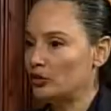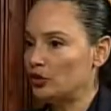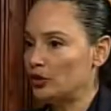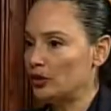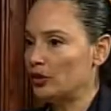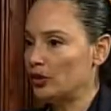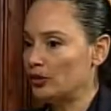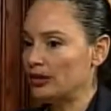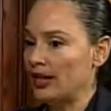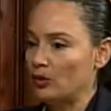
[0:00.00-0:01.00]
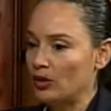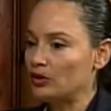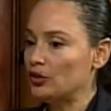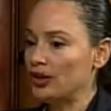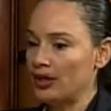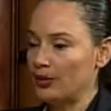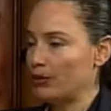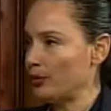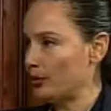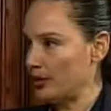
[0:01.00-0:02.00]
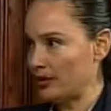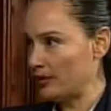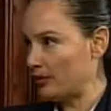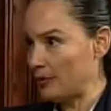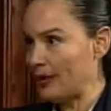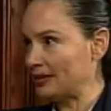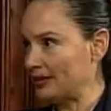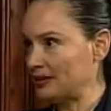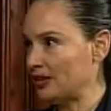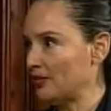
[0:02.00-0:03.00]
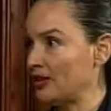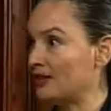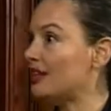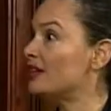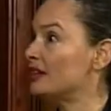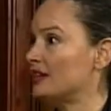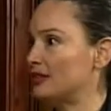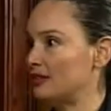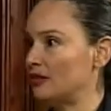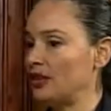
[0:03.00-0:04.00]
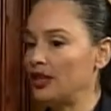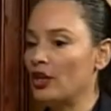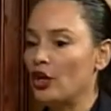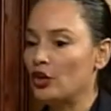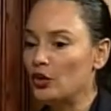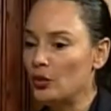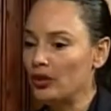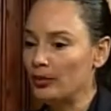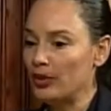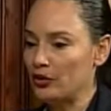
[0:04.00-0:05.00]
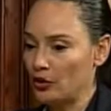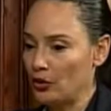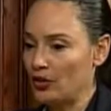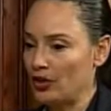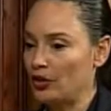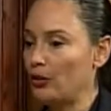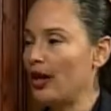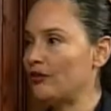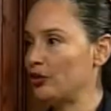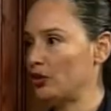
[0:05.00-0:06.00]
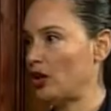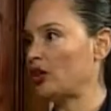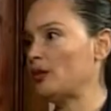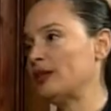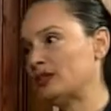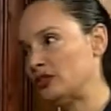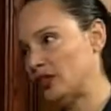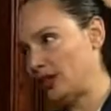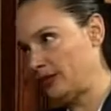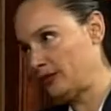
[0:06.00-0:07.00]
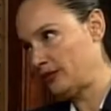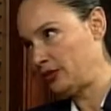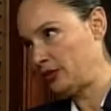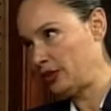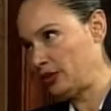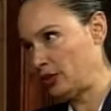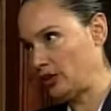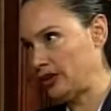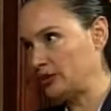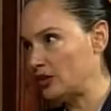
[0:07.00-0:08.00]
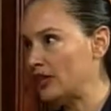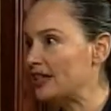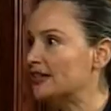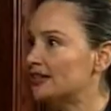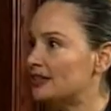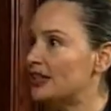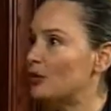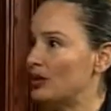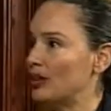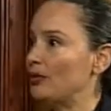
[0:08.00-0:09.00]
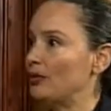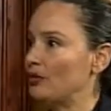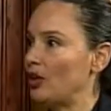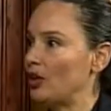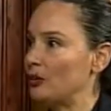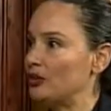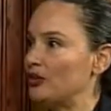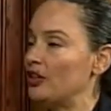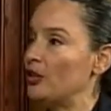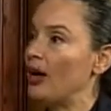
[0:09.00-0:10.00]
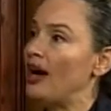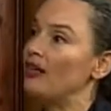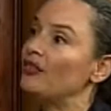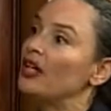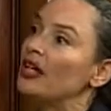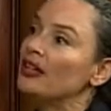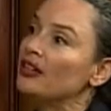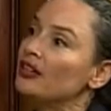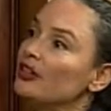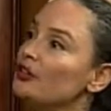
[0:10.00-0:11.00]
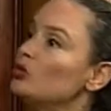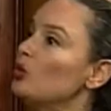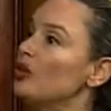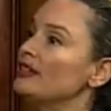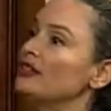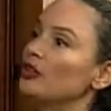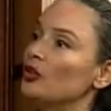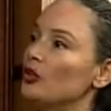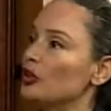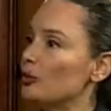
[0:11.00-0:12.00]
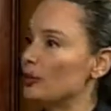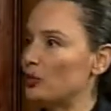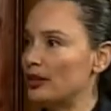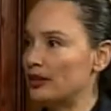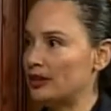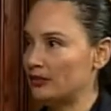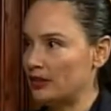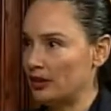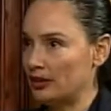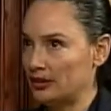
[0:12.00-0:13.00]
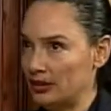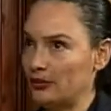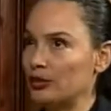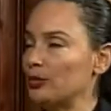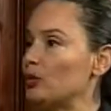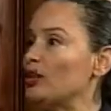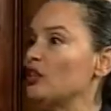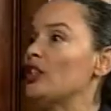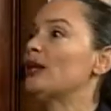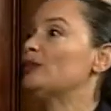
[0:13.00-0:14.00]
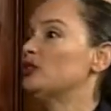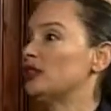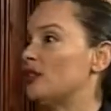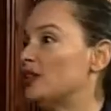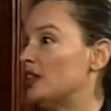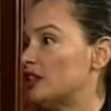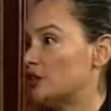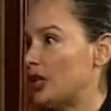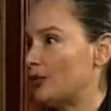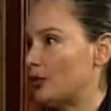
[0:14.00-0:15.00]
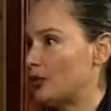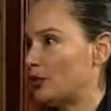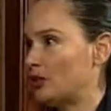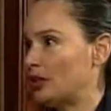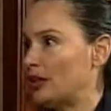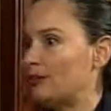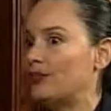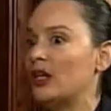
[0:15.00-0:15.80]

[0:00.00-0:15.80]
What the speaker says: a student loan debt, once you get through the basics of the legalese of it, you want to make sure that you have your documents to give to the attorney so they can see what type of documents that you have. Now, here's where I said earlier between a difference between a Chapter 7 and a Chapter 13.